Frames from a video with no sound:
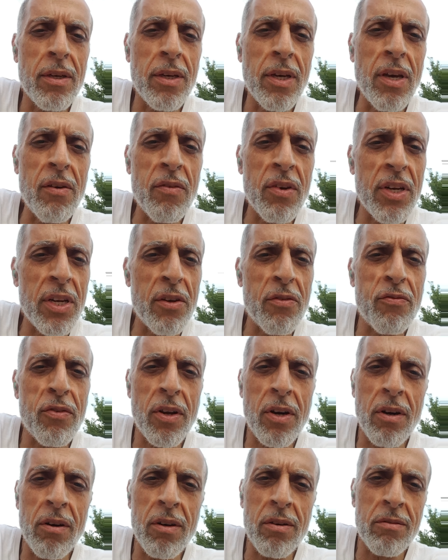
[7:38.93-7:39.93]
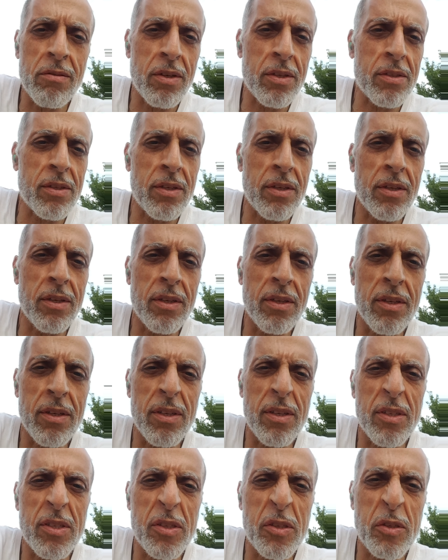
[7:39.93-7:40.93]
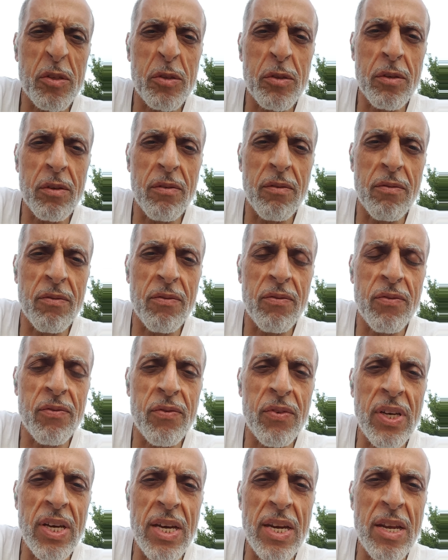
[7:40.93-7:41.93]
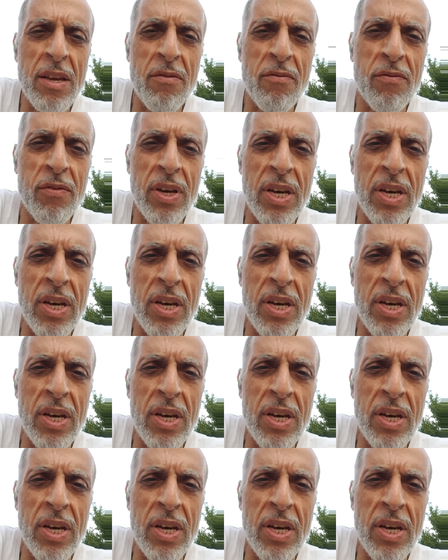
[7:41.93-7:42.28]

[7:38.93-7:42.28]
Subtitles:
Even if Pharaoh was a very